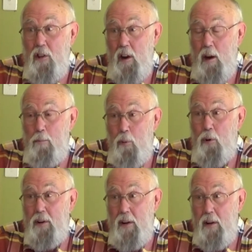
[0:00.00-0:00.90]
that I
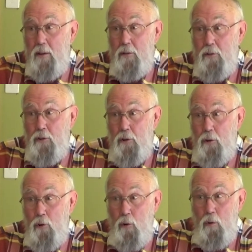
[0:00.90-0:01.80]
put
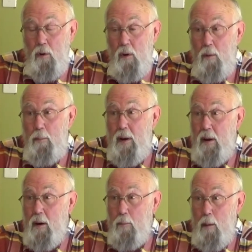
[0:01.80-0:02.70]
into
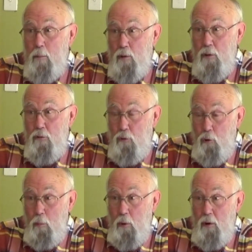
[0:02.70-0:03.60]
being a member of the
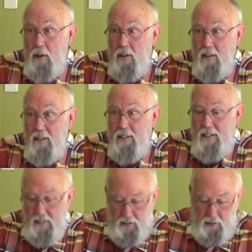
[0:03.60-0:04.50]
school board,
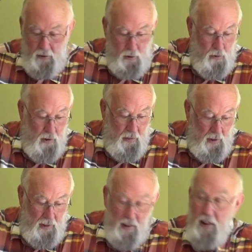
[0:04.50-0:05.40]
you noticed on
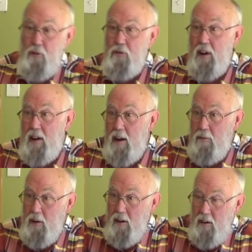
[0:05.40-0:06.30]
the little list I
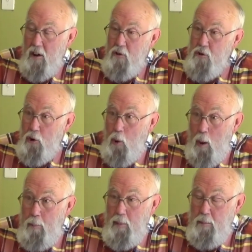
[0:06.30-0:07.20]
gave you, show
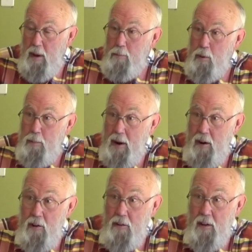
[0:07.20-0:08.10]
up and be
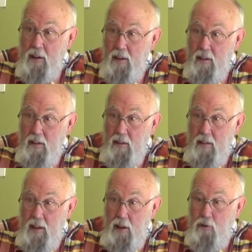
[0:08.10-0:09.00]
prepared.
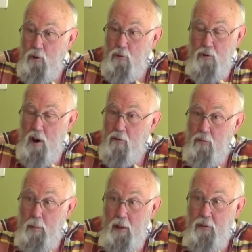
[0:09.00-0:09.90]
That's who Jeff
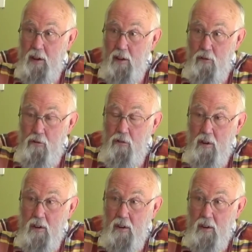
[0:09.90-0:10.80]
Smith is.